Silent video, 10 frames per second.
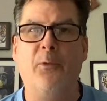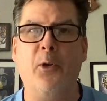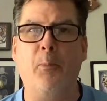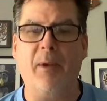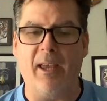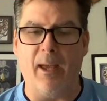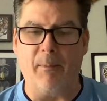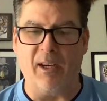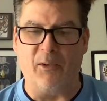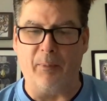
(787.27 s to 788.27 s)
2 p.m.
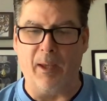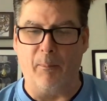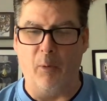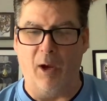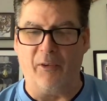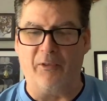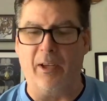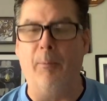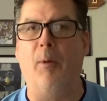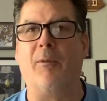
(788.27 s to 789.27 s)
ESPN Plus,
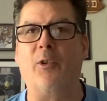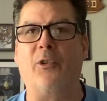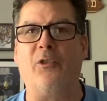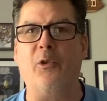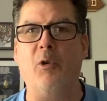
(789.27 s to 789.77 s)
Temple versus